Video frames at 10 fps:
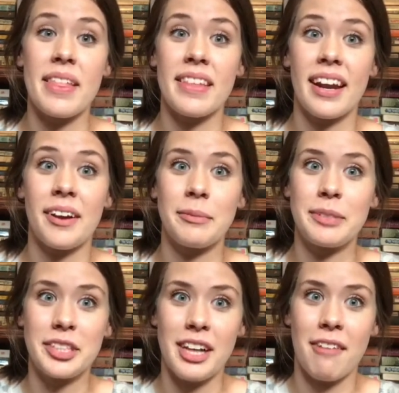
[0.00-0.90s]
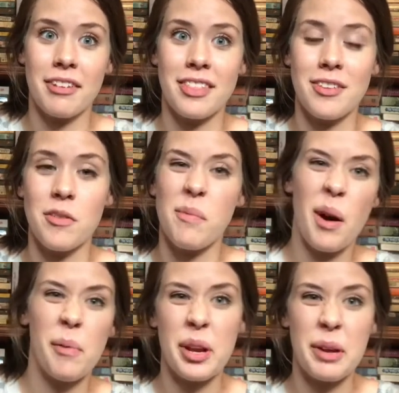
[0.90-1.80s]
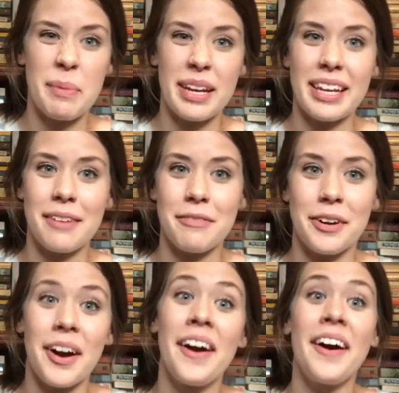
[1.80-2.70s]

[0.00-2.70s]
and then I hope to chat with you about what you're picking up for